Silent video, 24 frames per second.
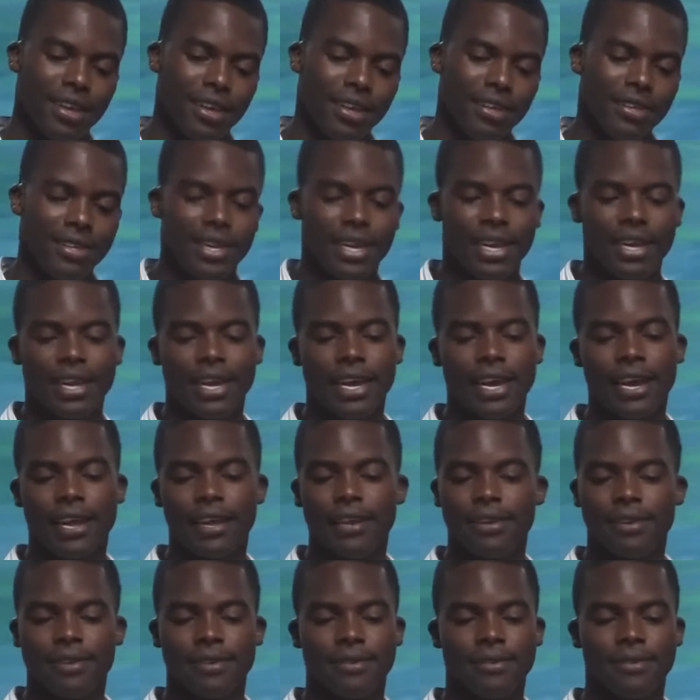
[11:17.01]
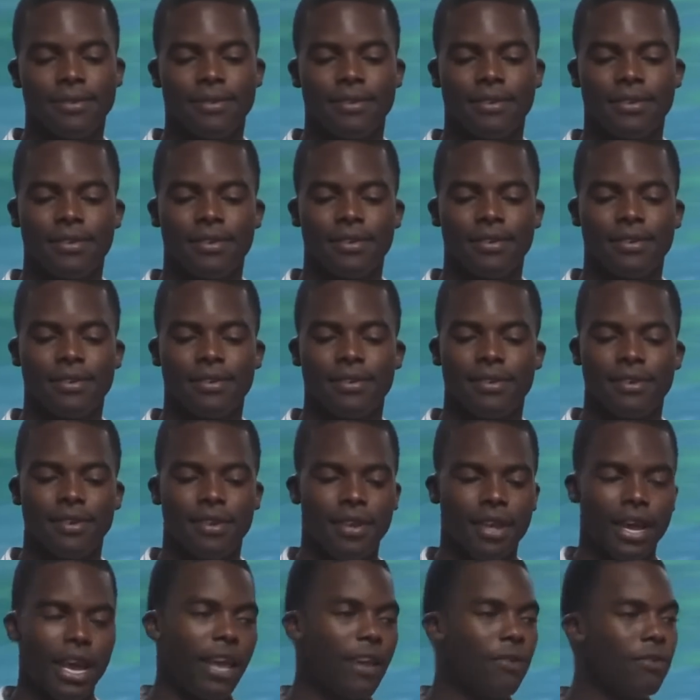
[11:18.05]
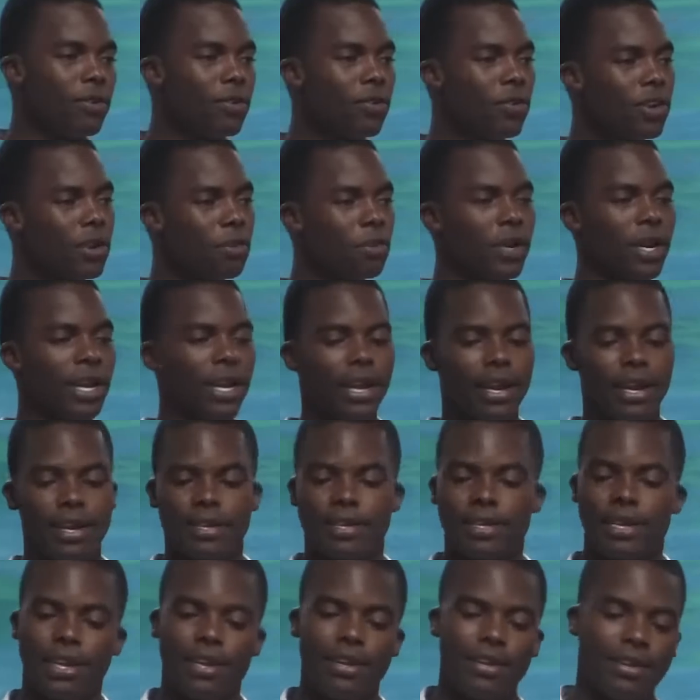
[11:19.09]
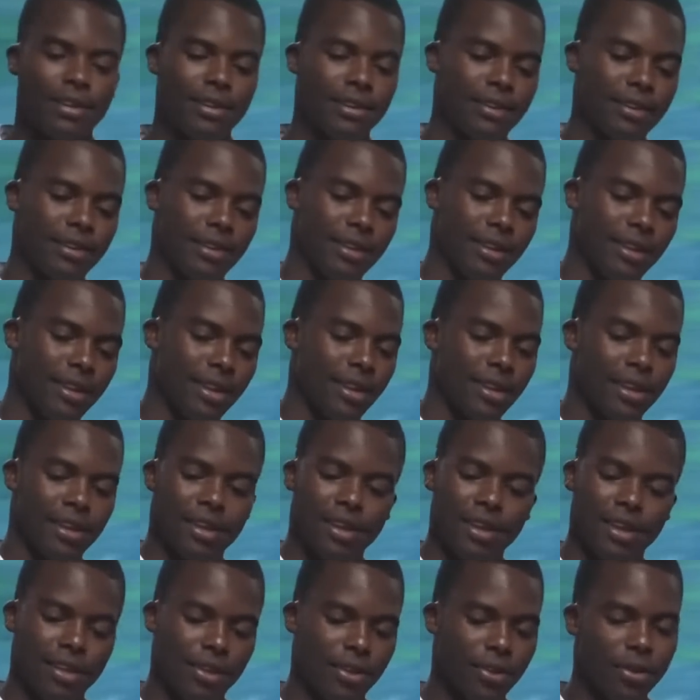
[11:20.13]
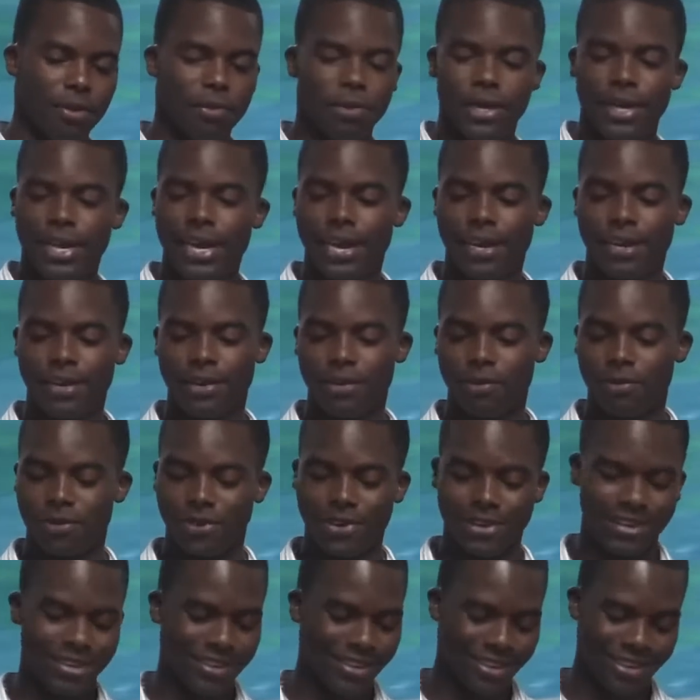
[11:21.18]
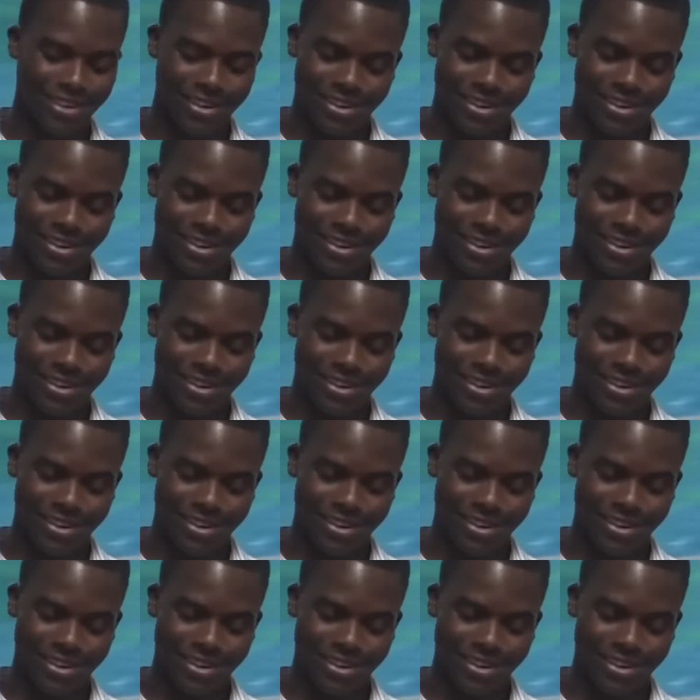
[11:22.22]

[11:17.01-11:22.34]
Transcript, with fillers: He said, Dad, how you gonna wrote him a letter? I said, You don't my daddy no more.